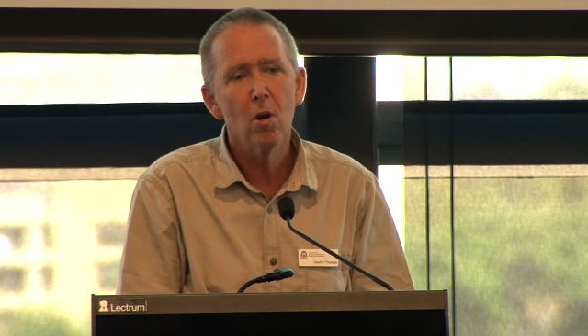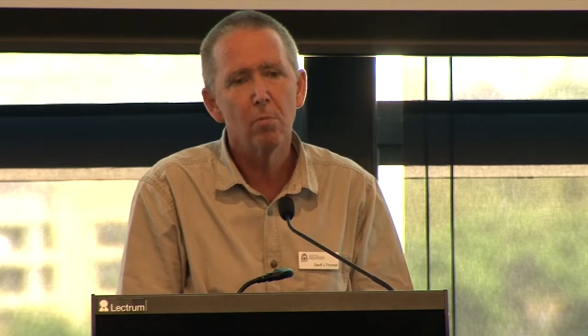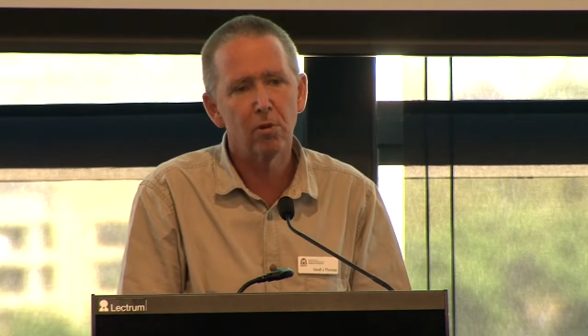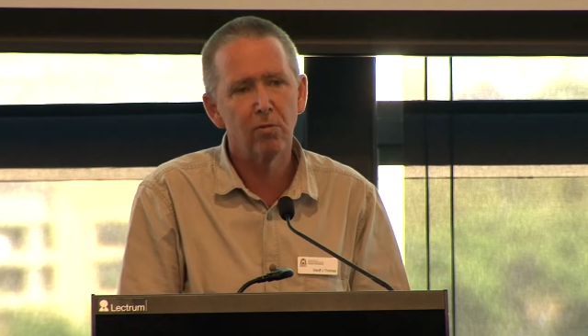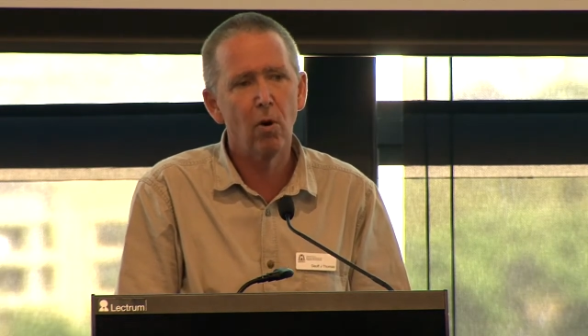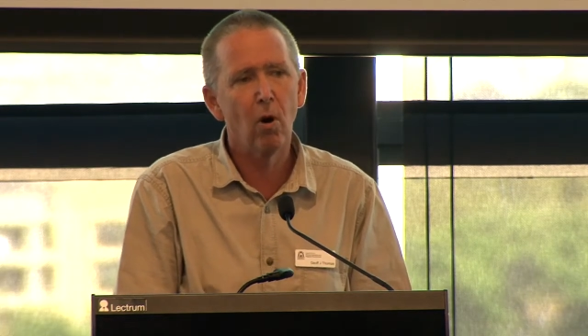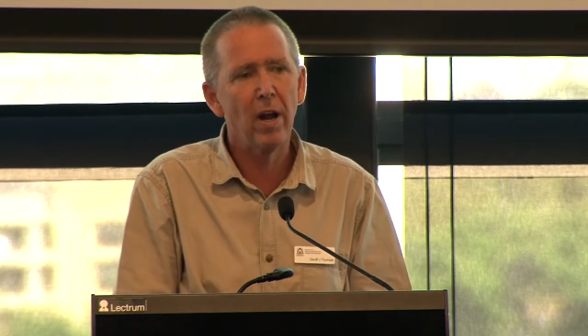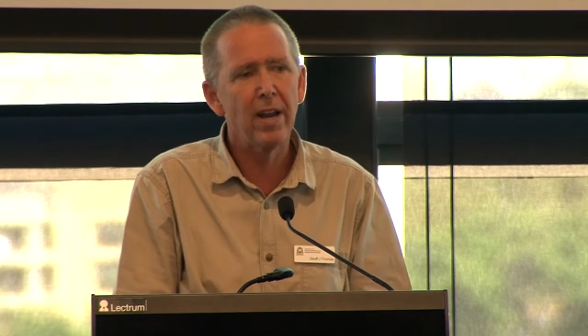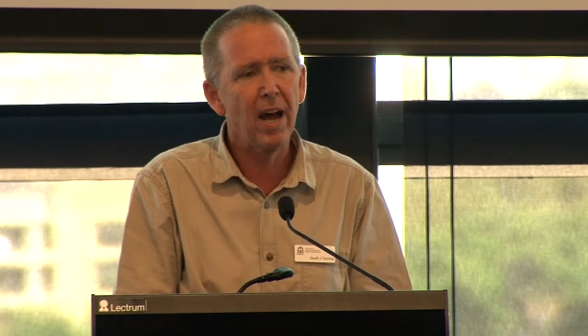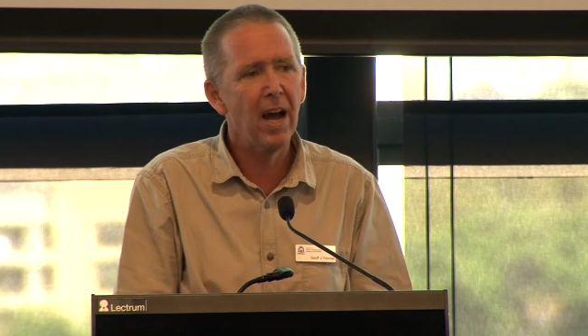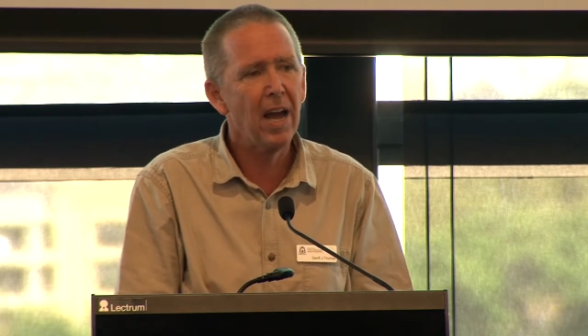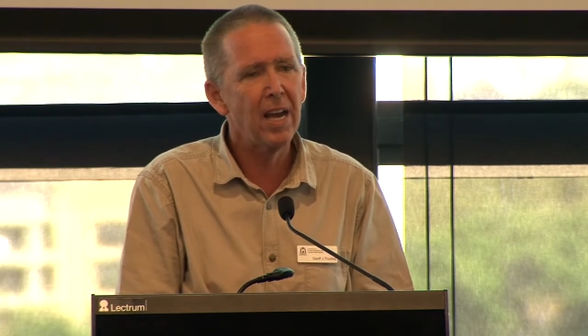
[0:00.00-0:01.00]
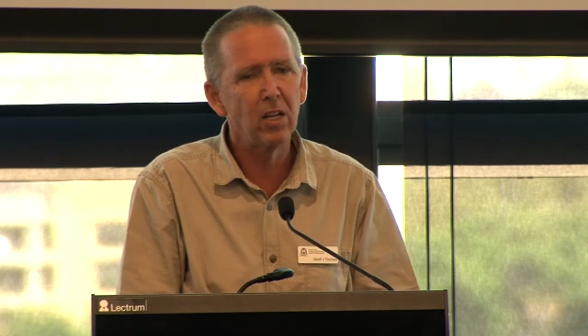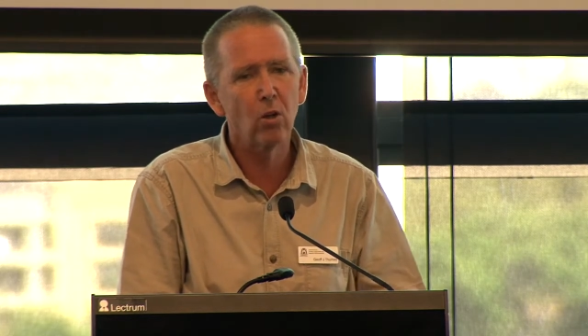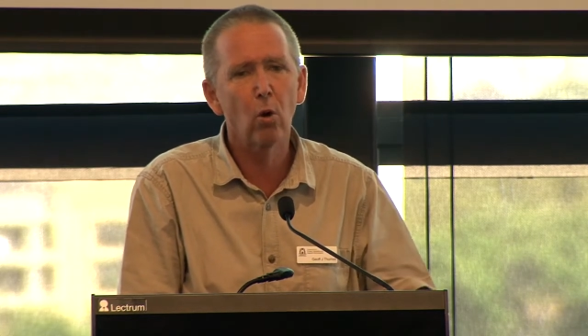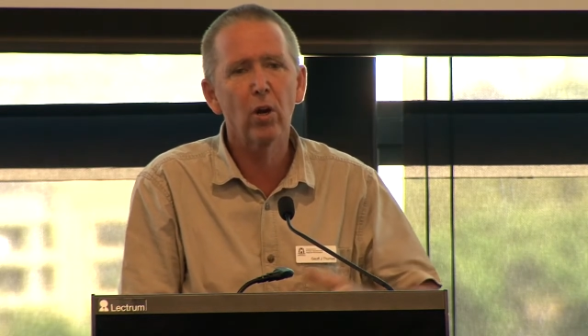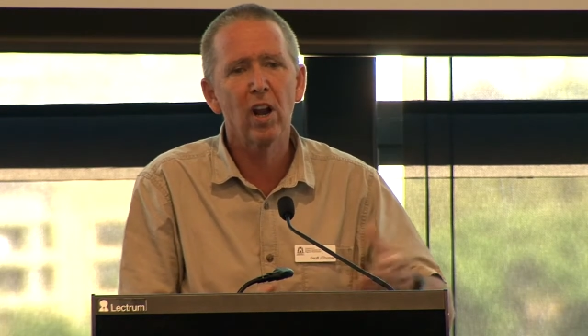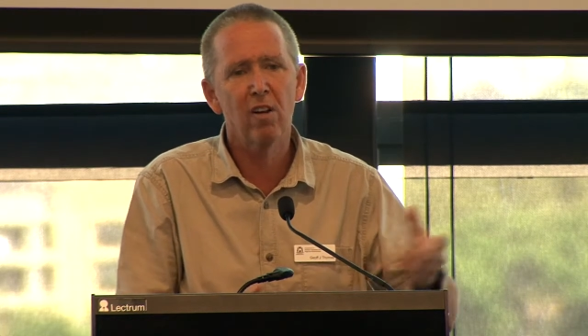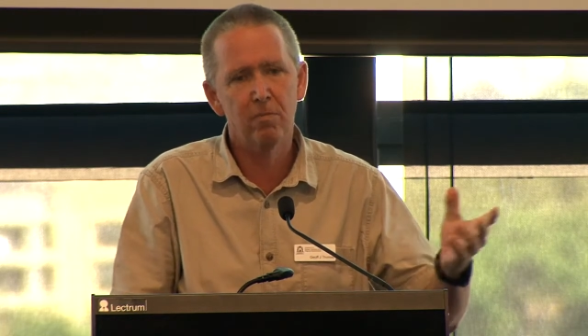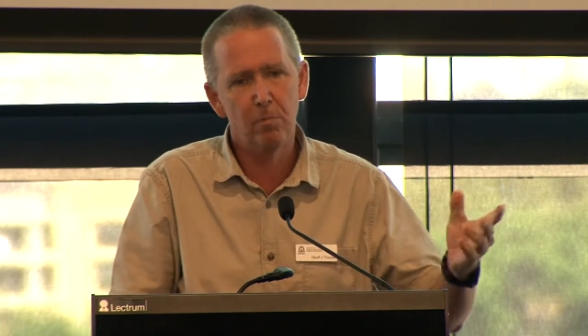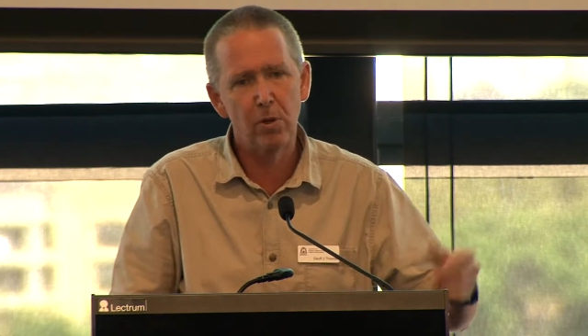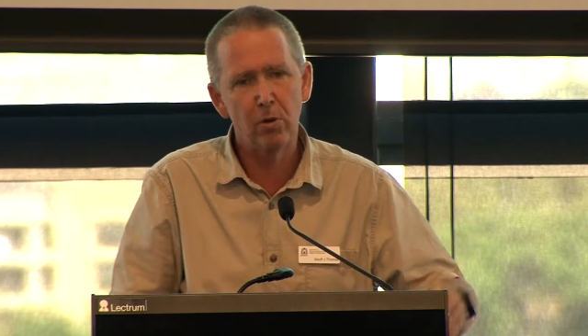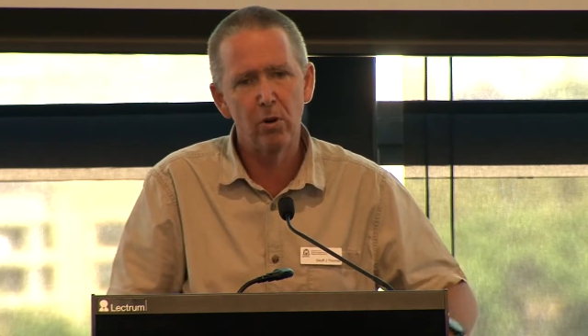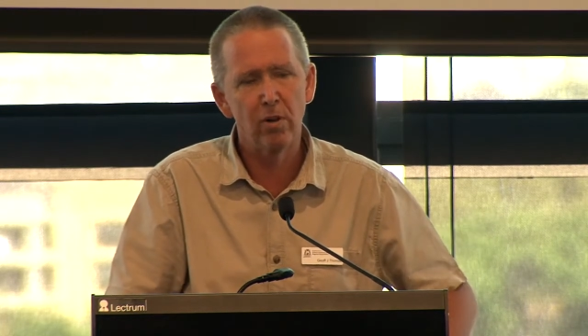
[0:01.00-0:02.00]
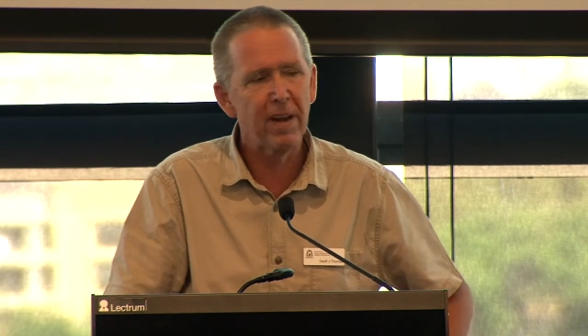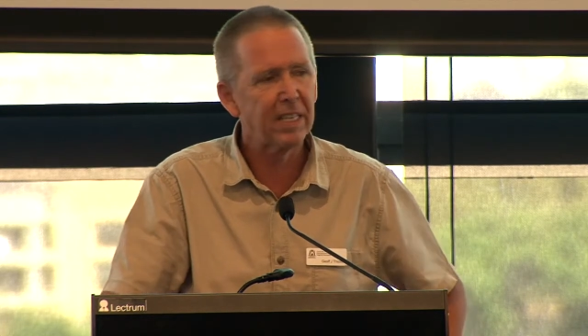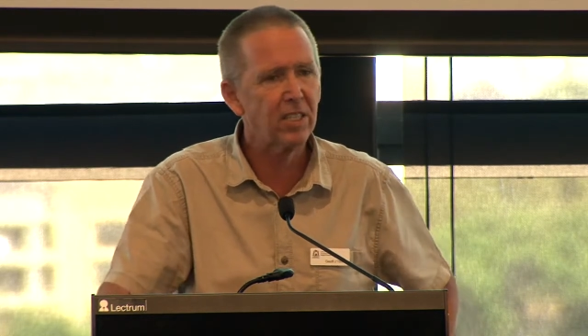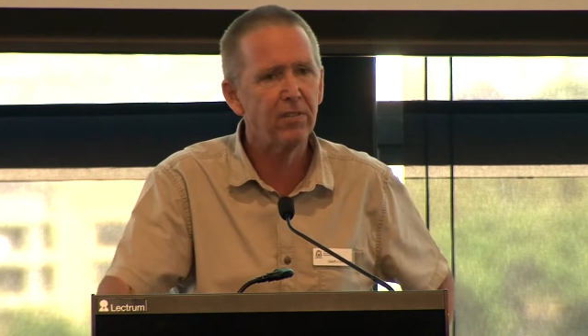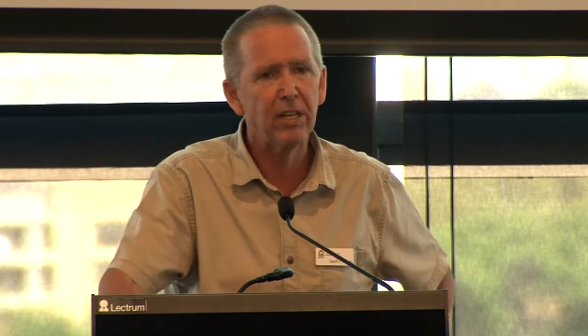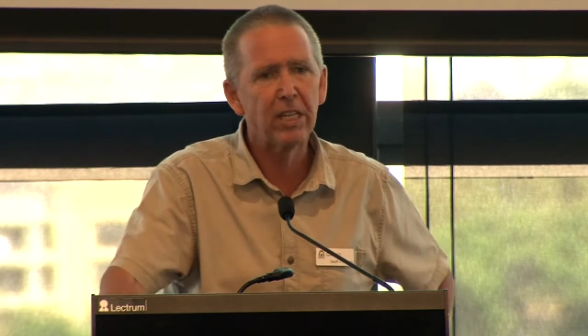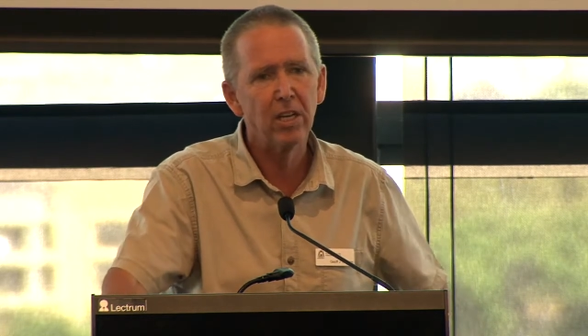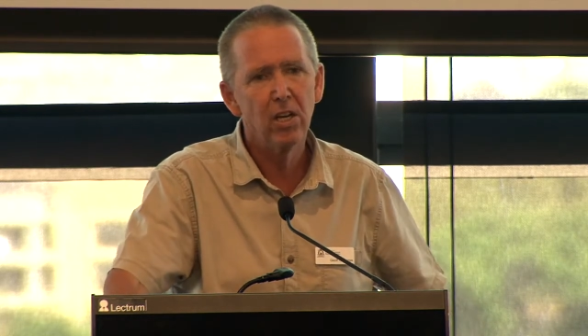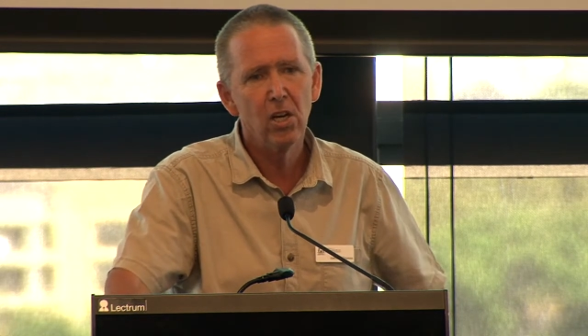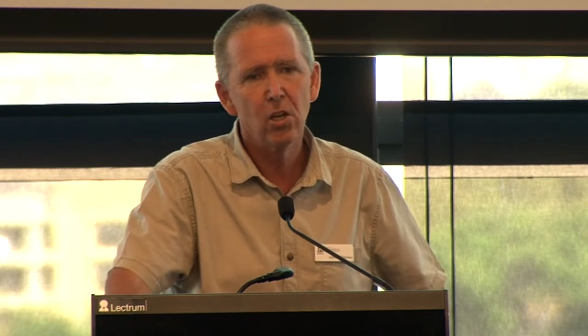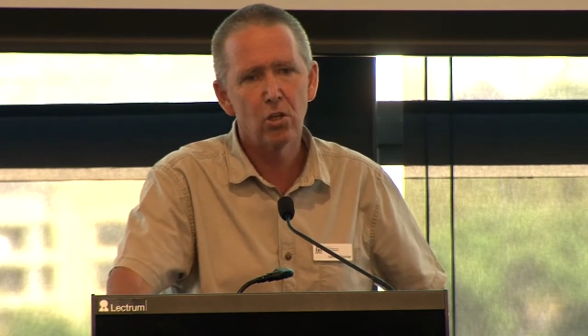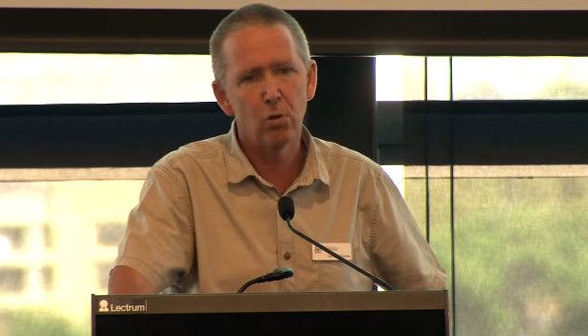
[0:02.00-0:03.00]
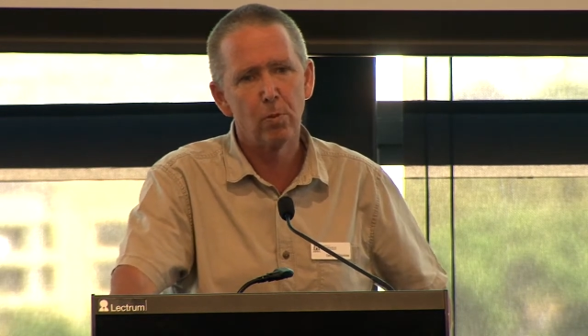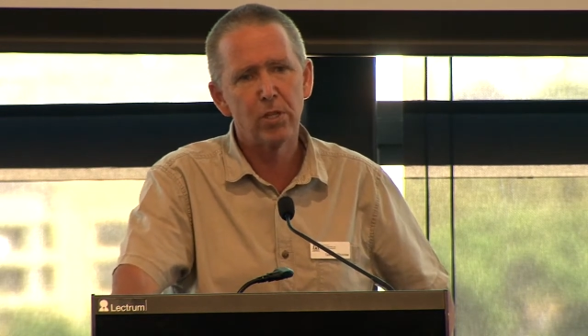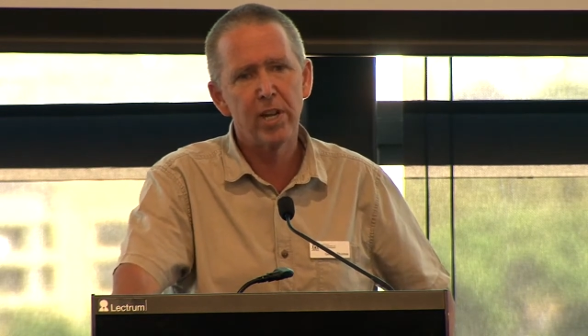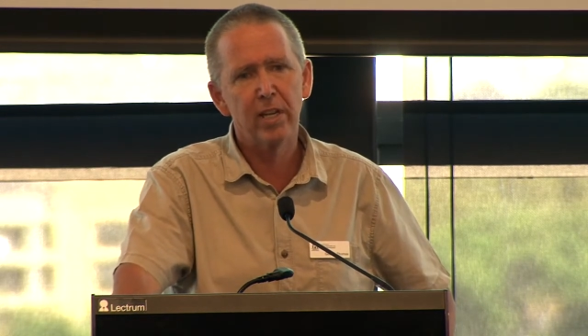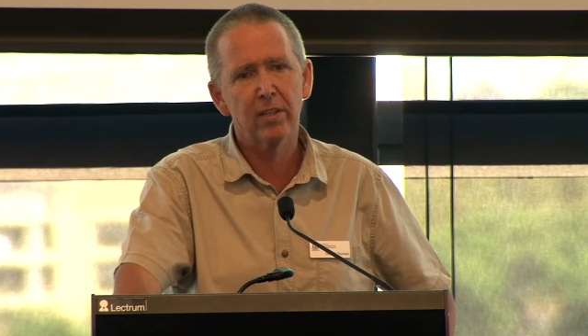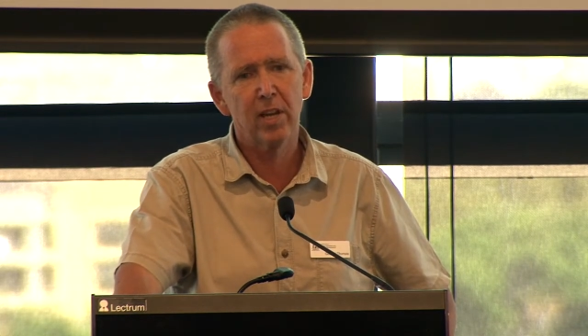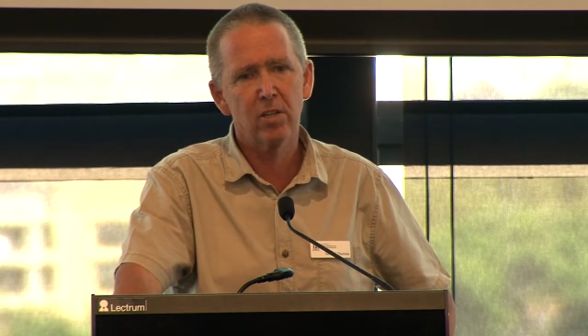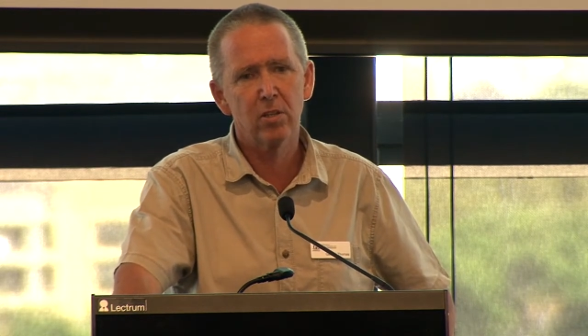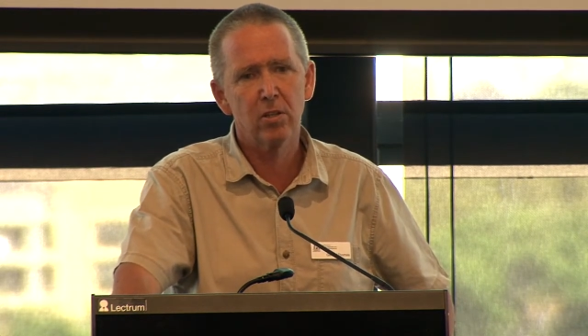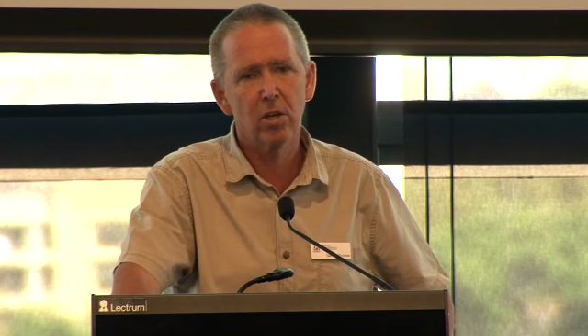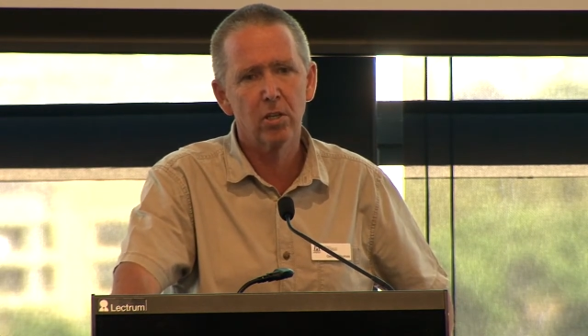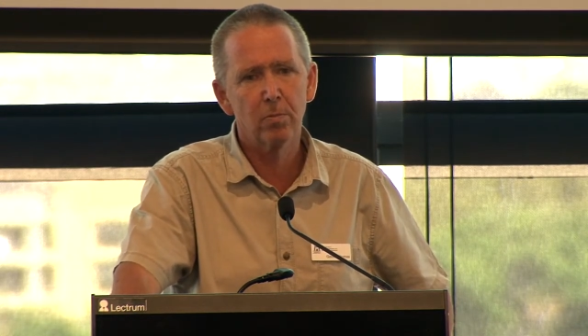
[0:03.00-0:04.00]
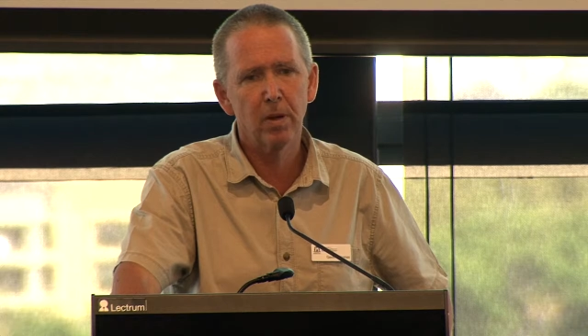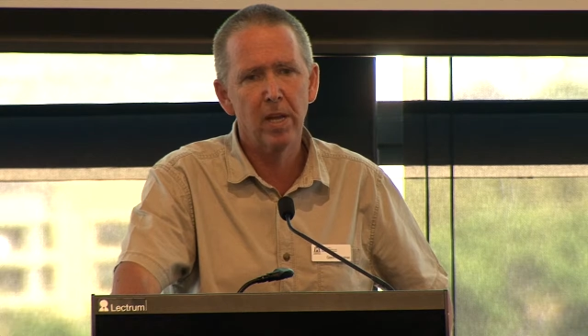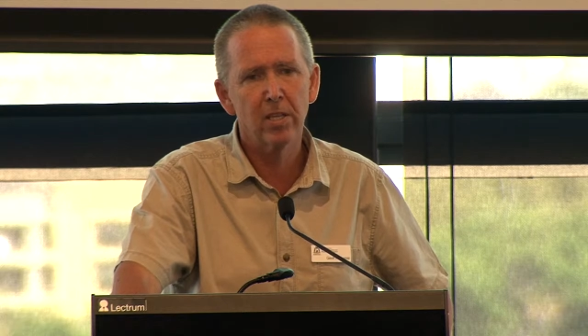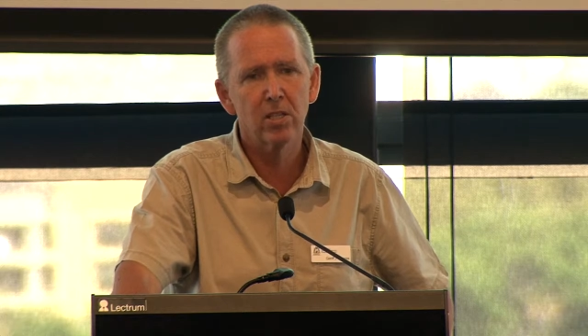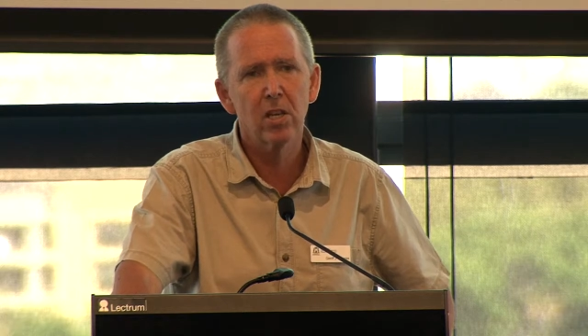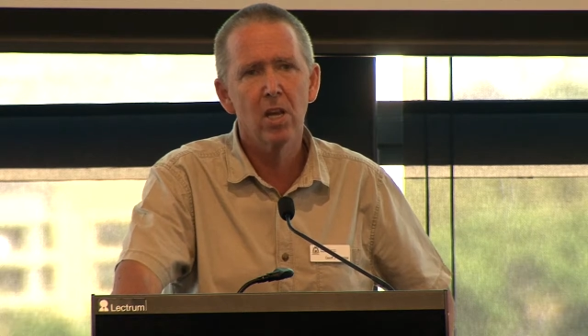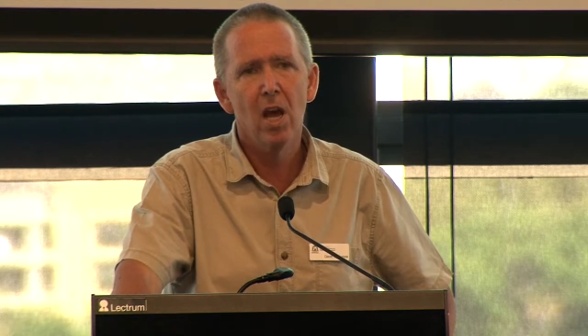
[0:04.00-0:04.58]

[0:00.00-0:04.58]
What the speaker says: provide a long enough period of activity to protect those plants.